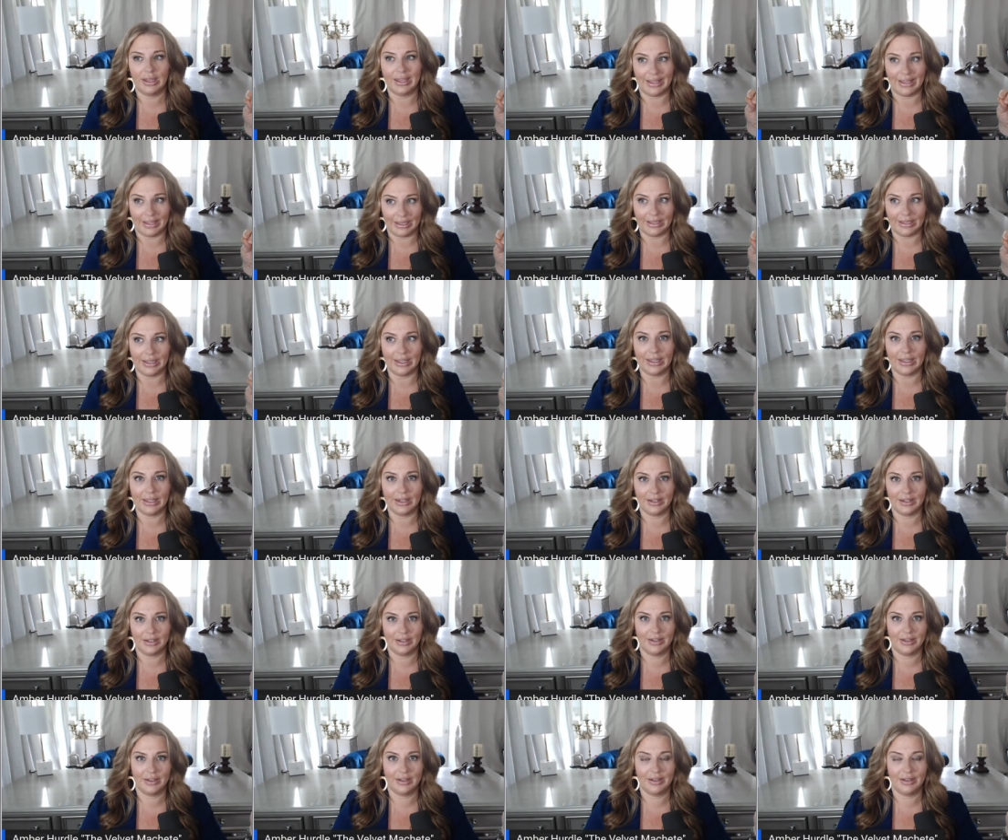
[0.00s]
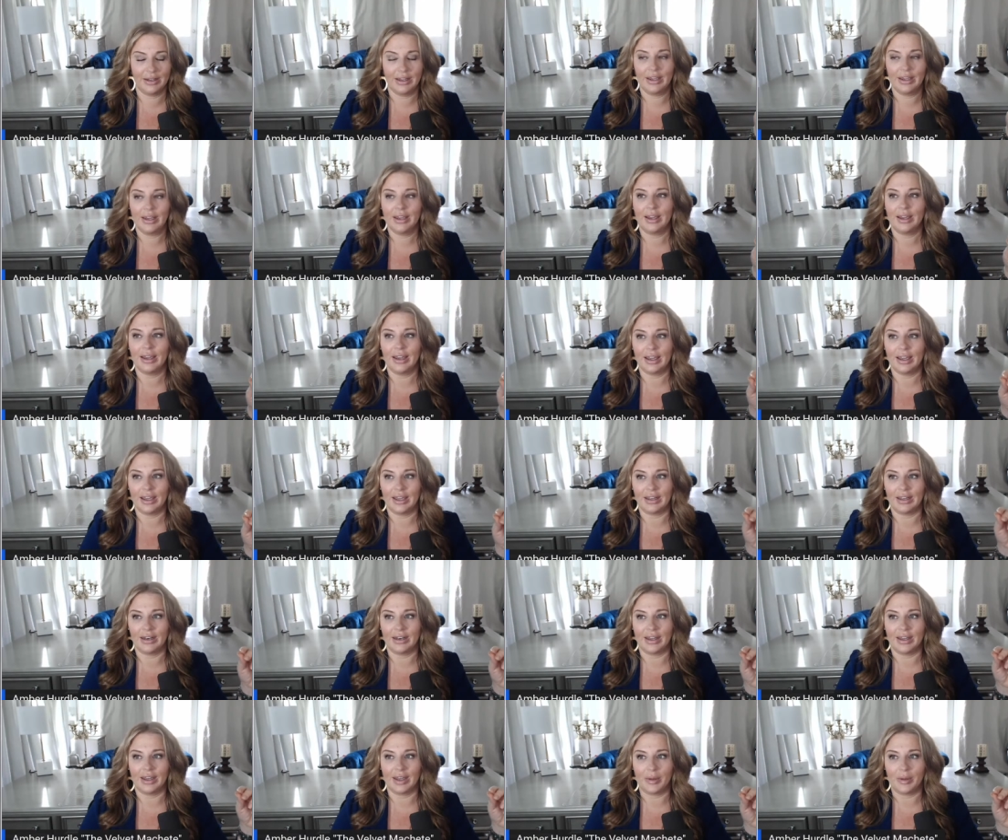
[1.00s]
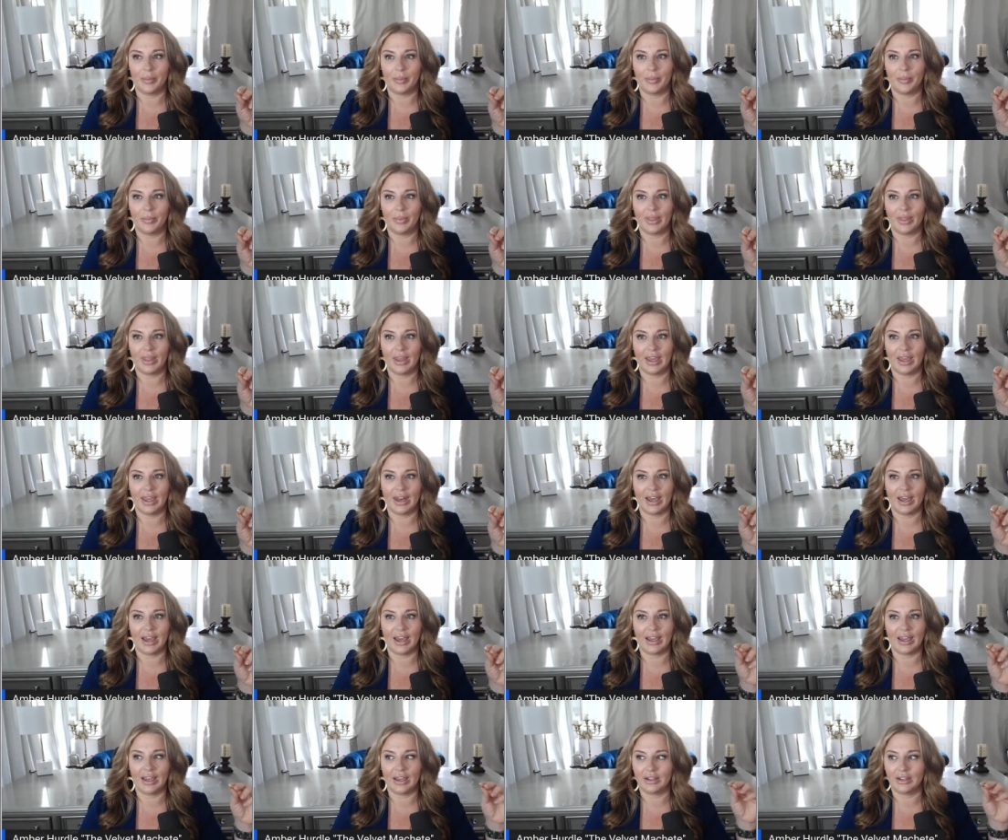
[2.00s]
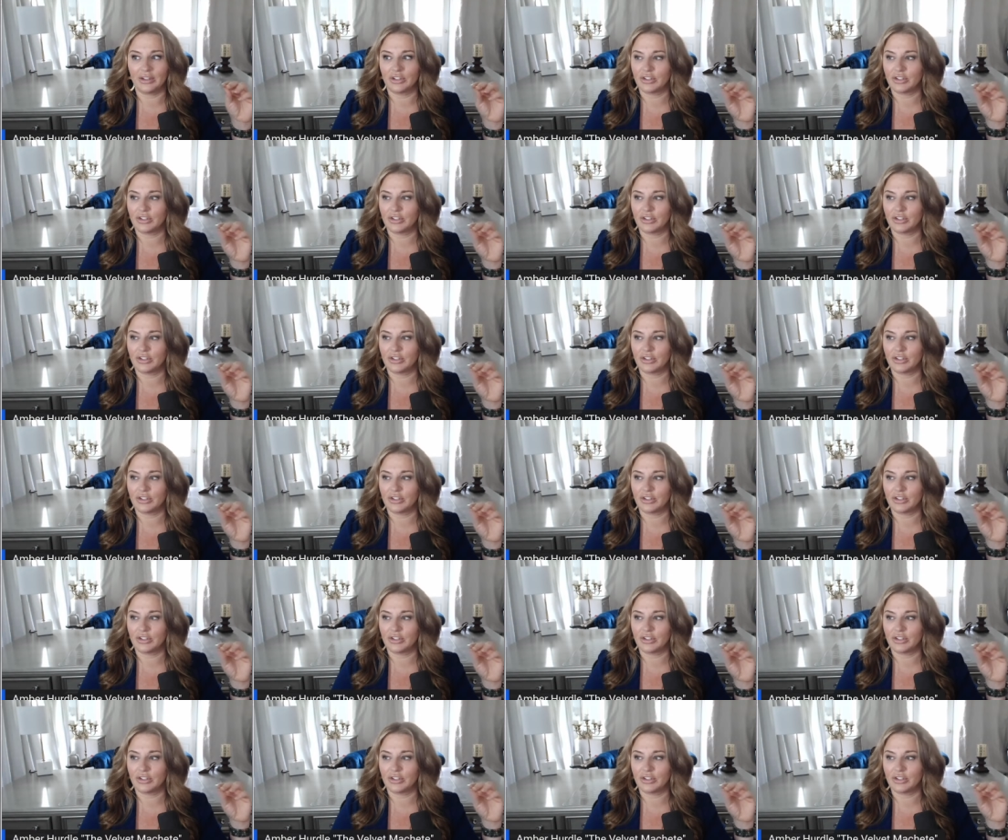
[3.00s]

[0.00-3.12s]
he did and wow. um and i